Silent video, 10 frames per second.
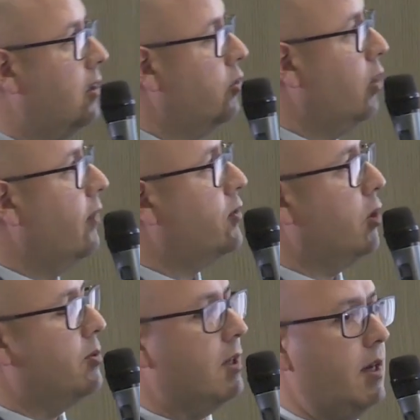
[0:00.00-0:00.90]
You have
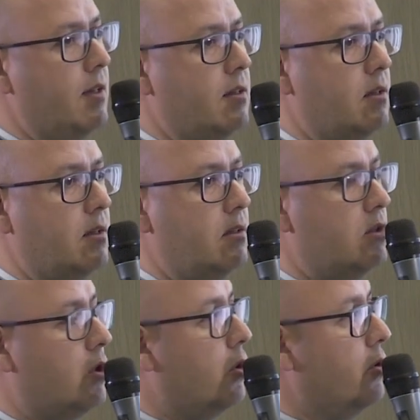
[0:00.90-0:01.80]
topside
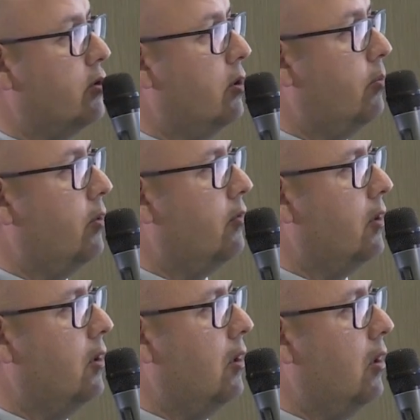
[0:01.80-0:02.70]
installed on top
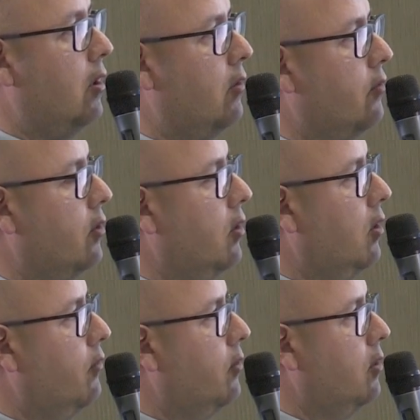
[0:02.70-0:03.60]

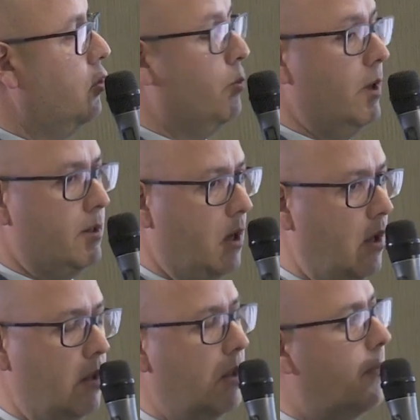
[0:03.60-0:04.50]
of a new built
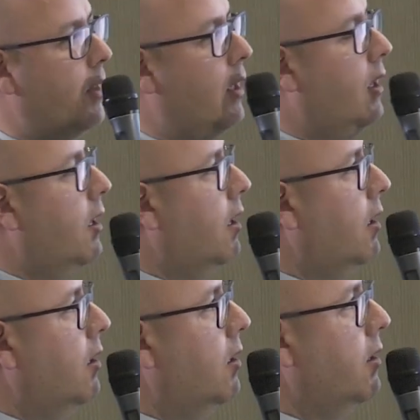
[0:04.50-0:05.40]
hull.
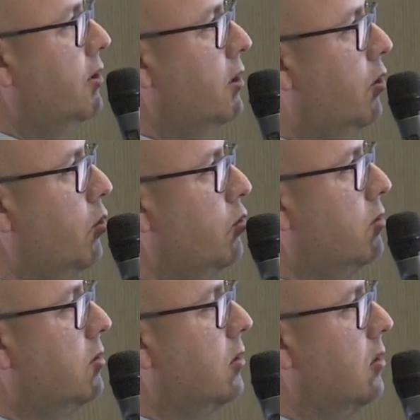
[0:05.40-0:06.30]
It
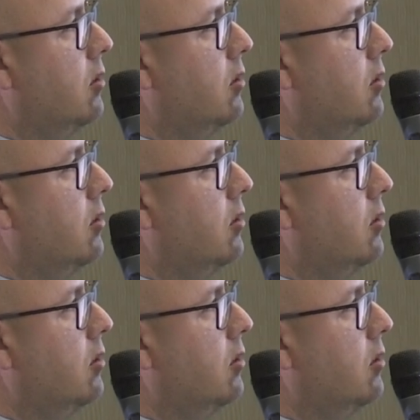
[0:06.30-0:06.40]
includes